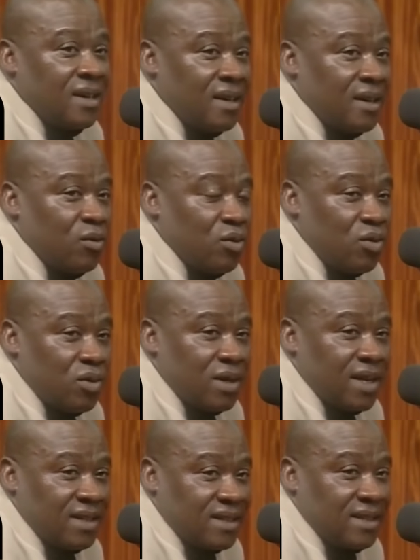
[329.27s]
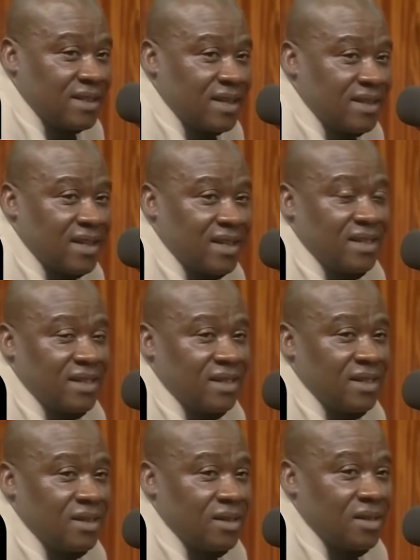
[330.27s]
we know that this is
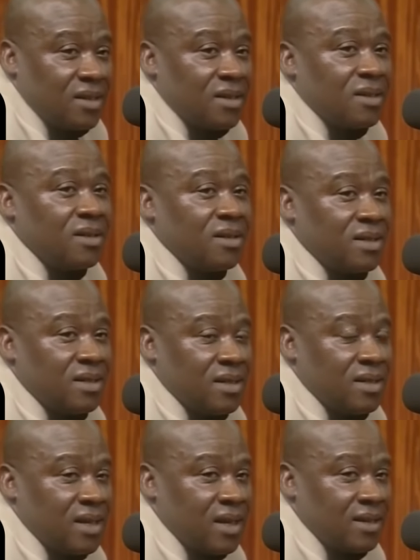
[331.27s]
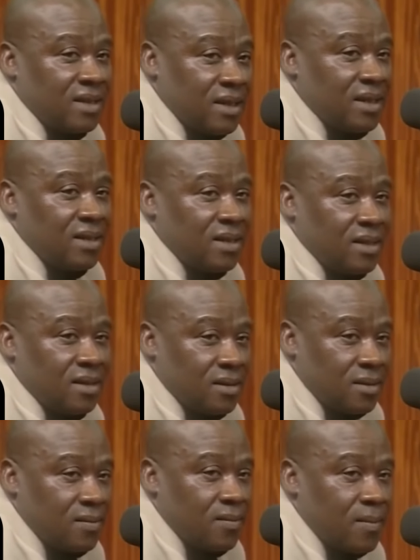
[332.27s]
exactly the trade they are dealing in.
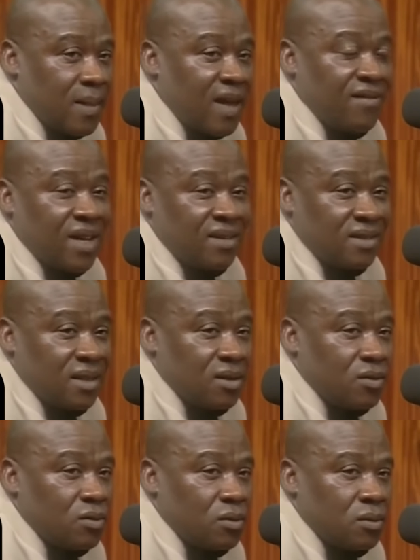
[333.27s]
Have I answered you?